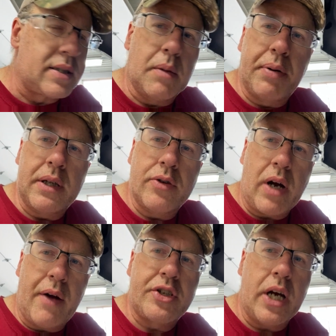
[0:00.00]
I put the
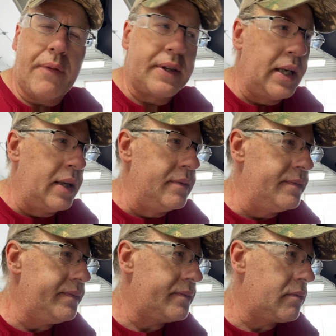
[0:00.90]
drive shaft in.
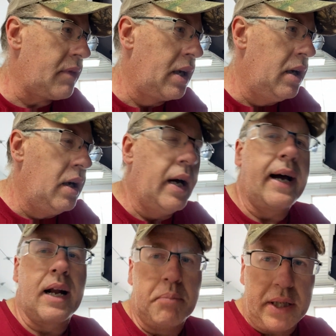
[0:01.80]
I
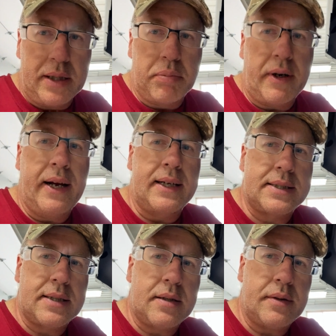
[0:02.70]
gotta bleed the
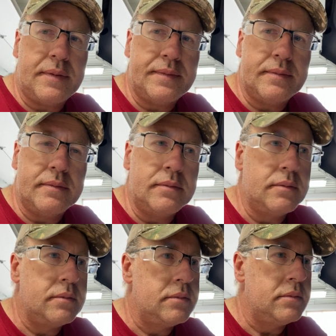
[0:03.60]
brakes.
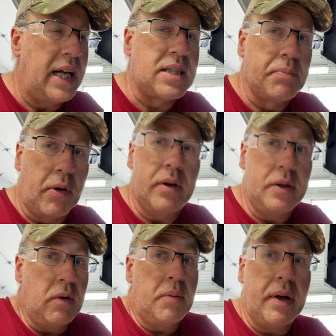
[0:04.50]
That's important. You
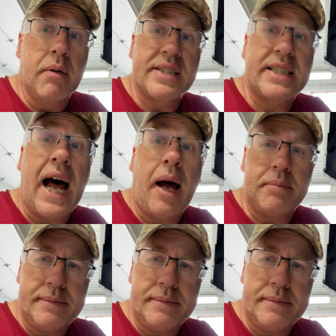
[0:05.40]
want to be able to stop.